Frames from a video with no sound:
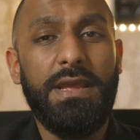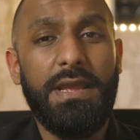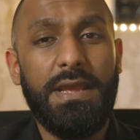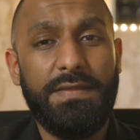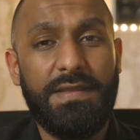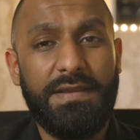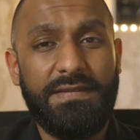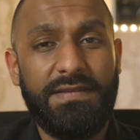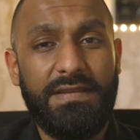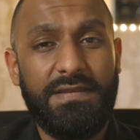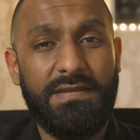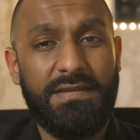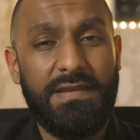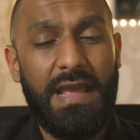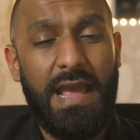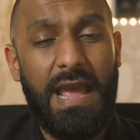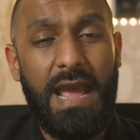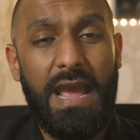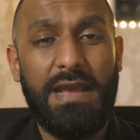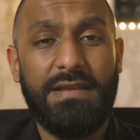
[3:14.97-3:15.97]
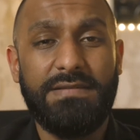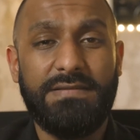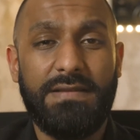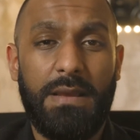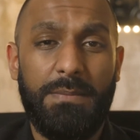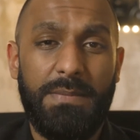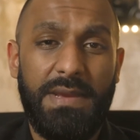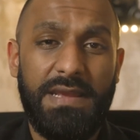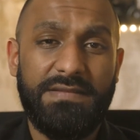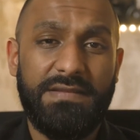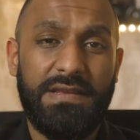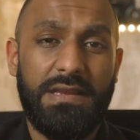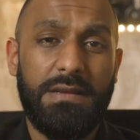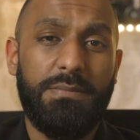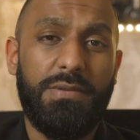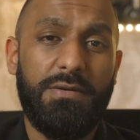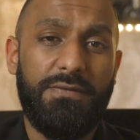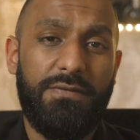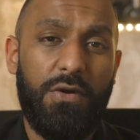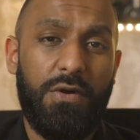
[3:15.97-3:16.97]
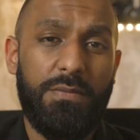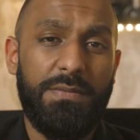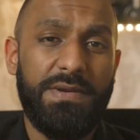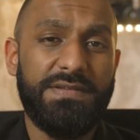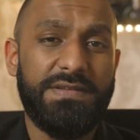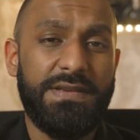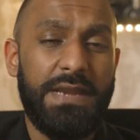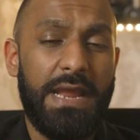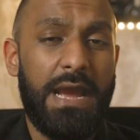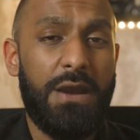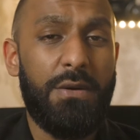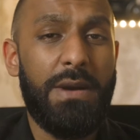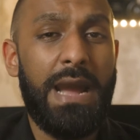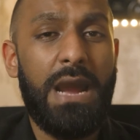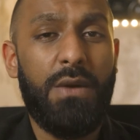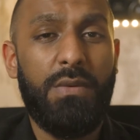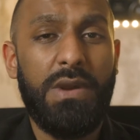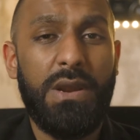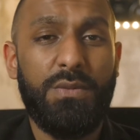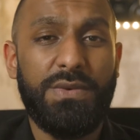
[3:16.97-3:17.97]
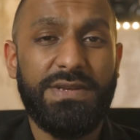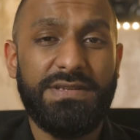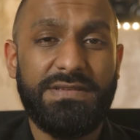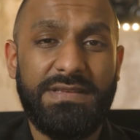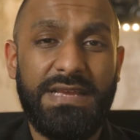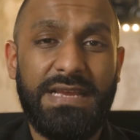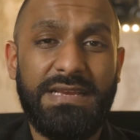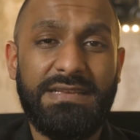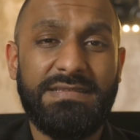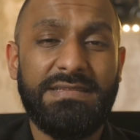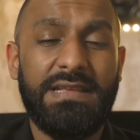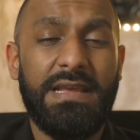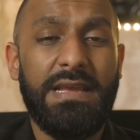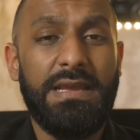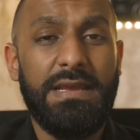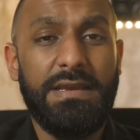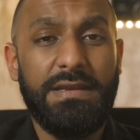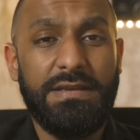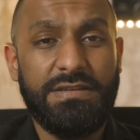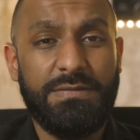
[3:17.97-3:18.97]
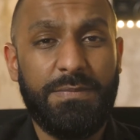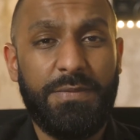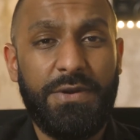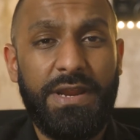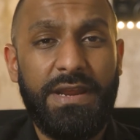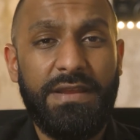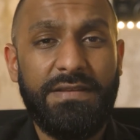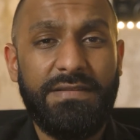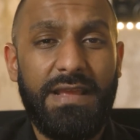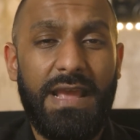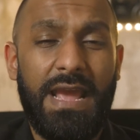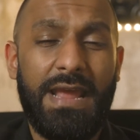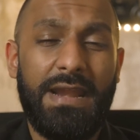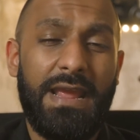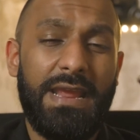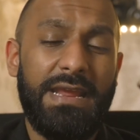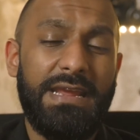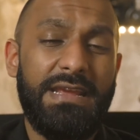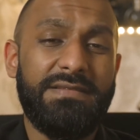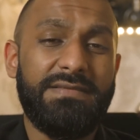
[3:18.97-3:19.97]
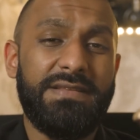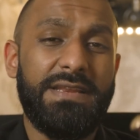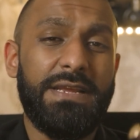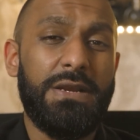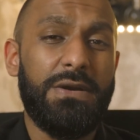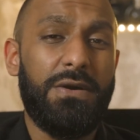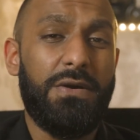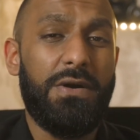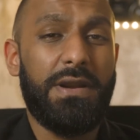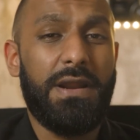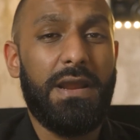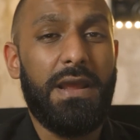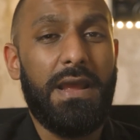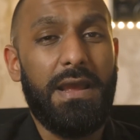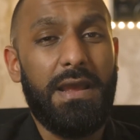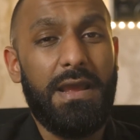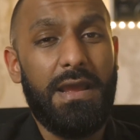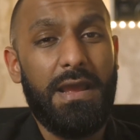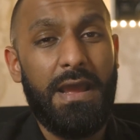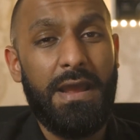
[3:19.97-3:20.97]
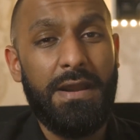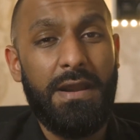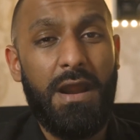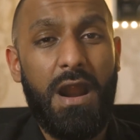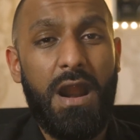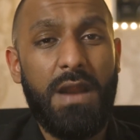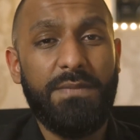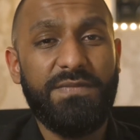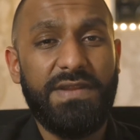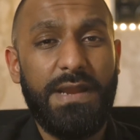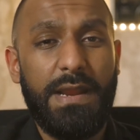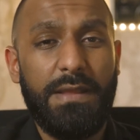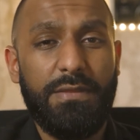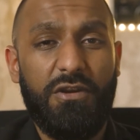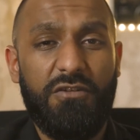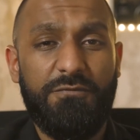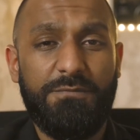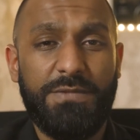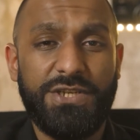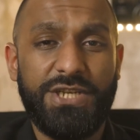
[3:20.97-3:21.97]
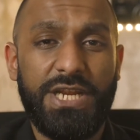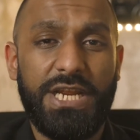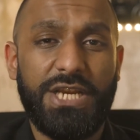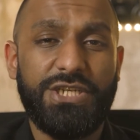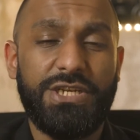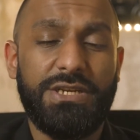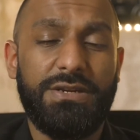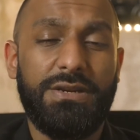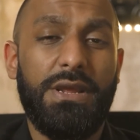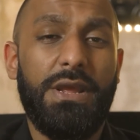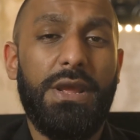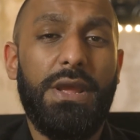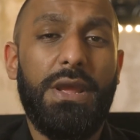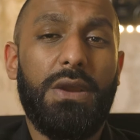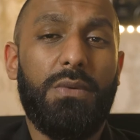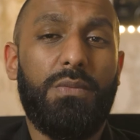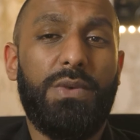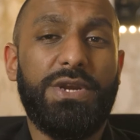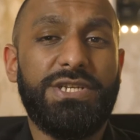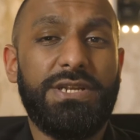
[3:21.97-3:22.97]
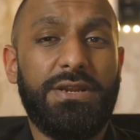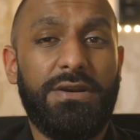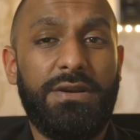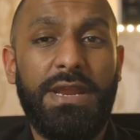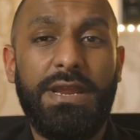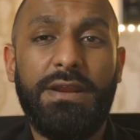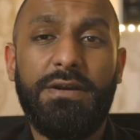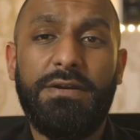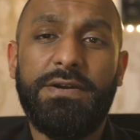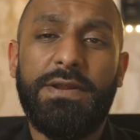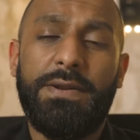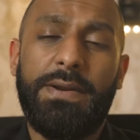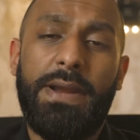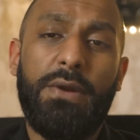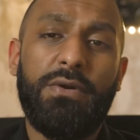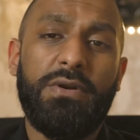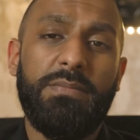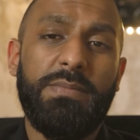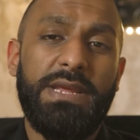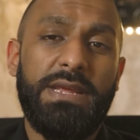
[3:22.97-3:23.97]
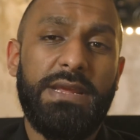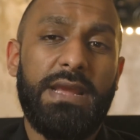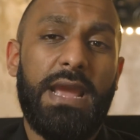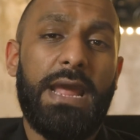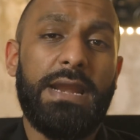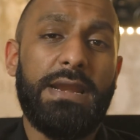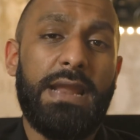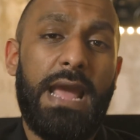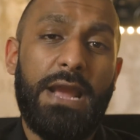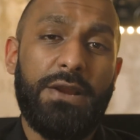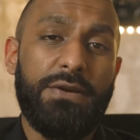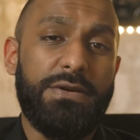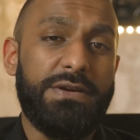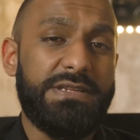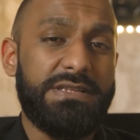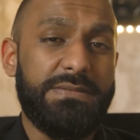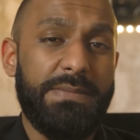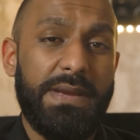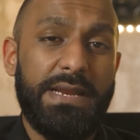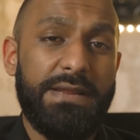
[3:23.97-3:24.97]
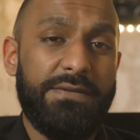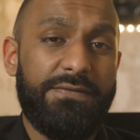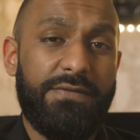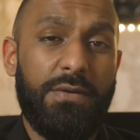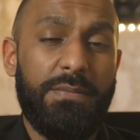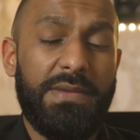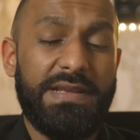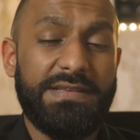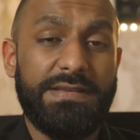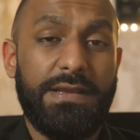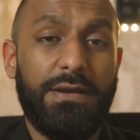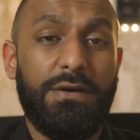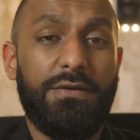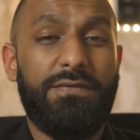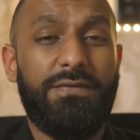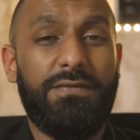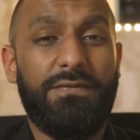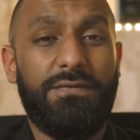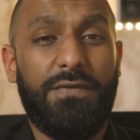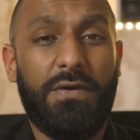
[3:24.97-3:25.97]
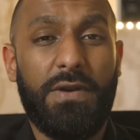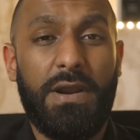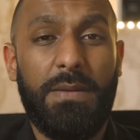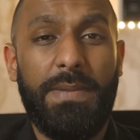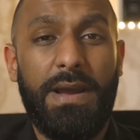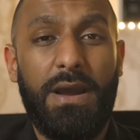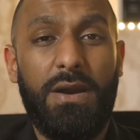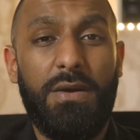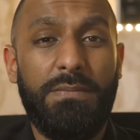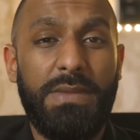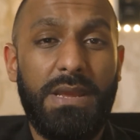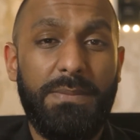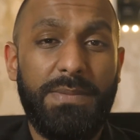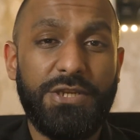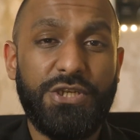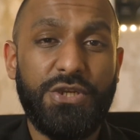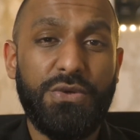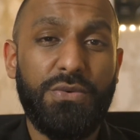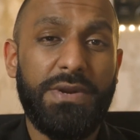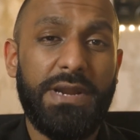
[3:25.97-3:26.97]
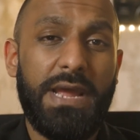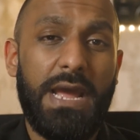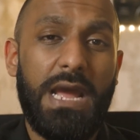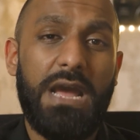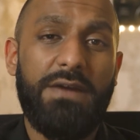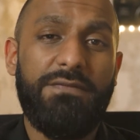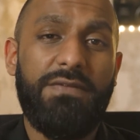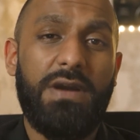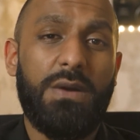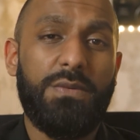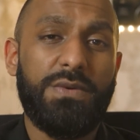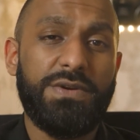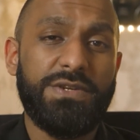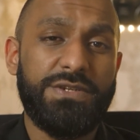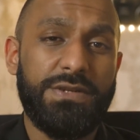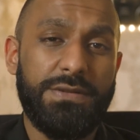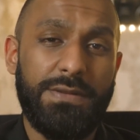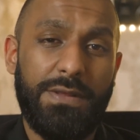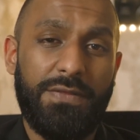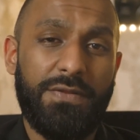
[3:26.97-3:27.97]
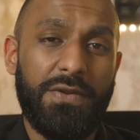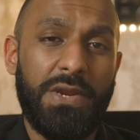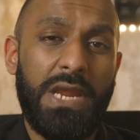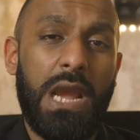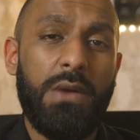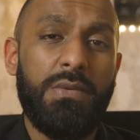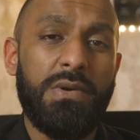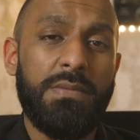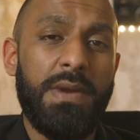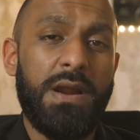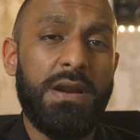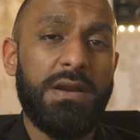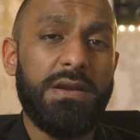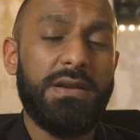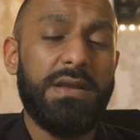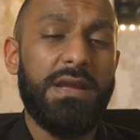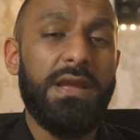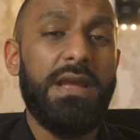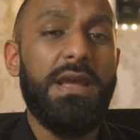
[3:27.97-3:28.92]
This has amazing performance. Now, I went with 6 sprays and I easily got an arm's length of projection, which lingered around me, and I could smell it from myself for about maybe 2.5 hours to the 3-hour mark.